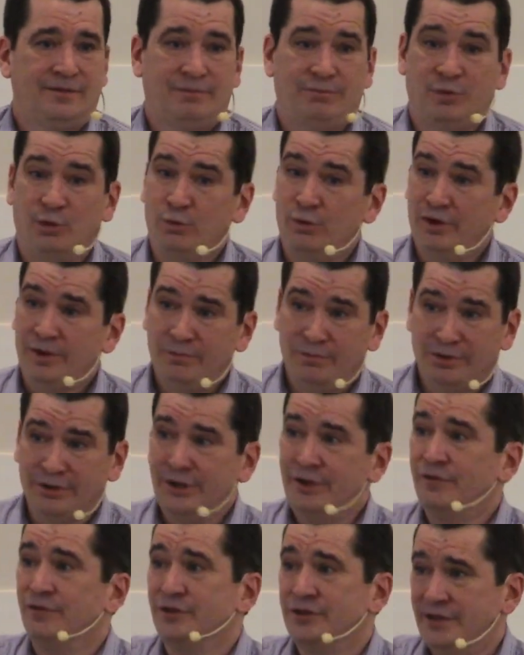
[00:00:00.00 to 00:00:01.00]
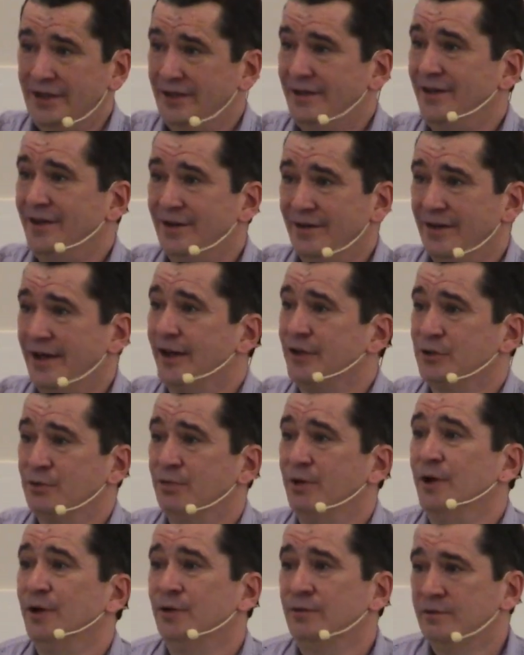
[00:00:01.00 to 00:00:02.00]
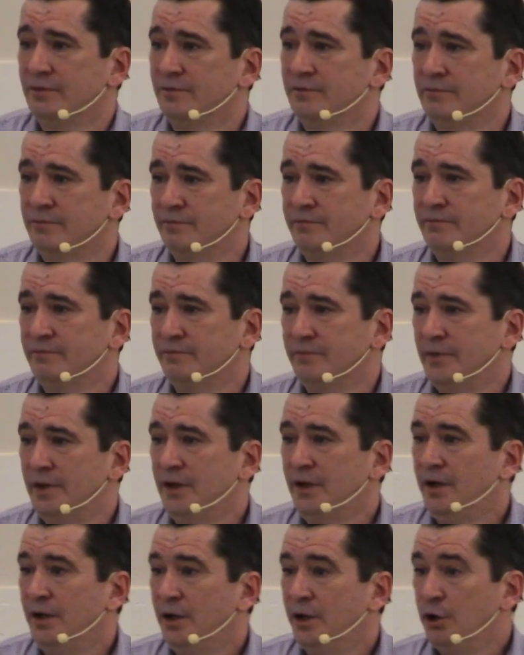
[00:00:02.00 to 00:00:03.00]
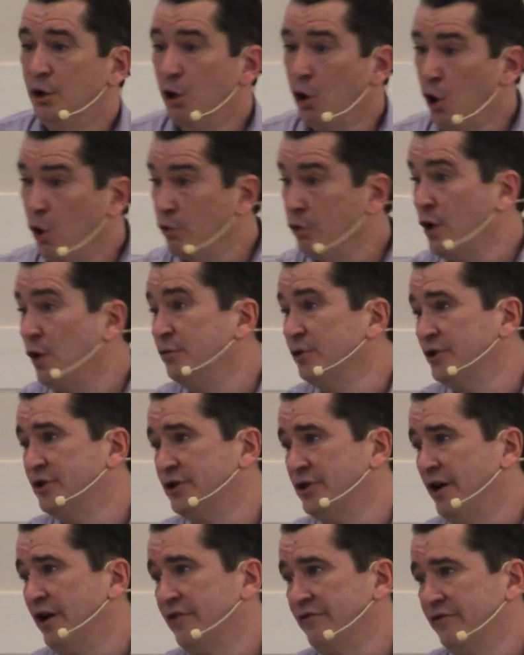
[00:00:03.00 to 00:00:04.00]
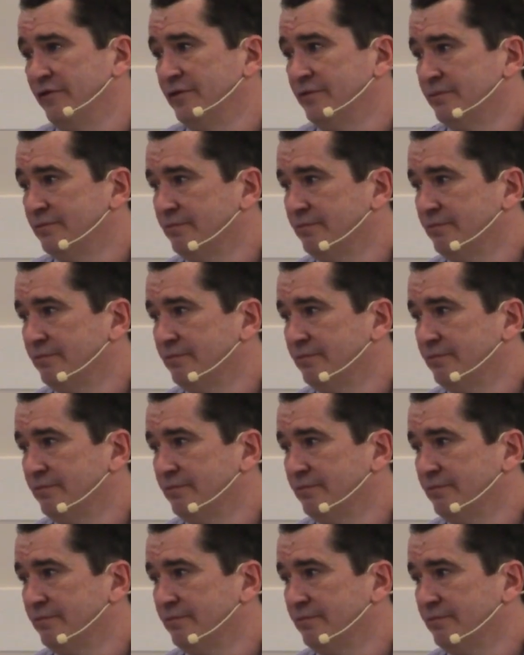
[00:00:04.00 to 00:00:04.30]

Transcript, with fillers: but we believers need to hear that as well. You're holding on to stuff.